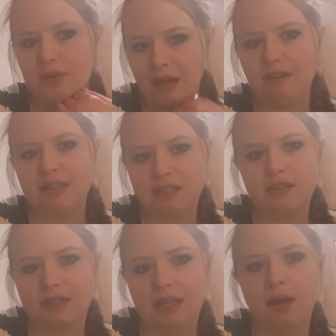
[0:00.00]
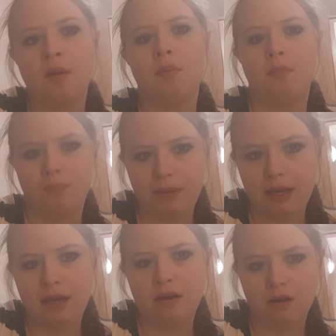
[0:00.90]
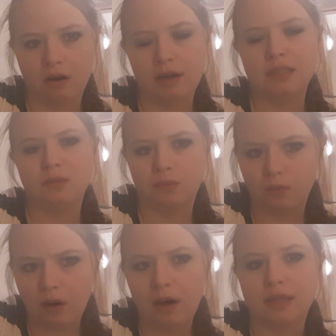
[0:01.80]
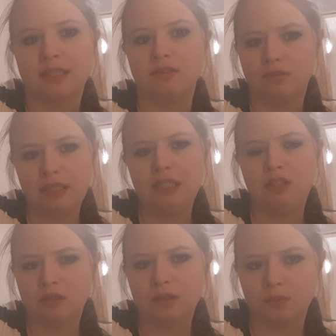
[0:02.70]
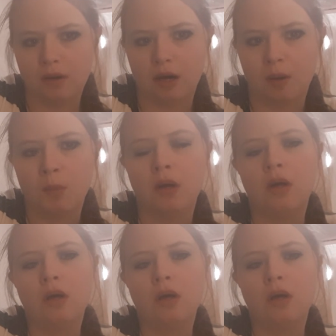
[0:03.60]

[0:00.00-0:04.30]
yeah, I do think being nice works. It really does work.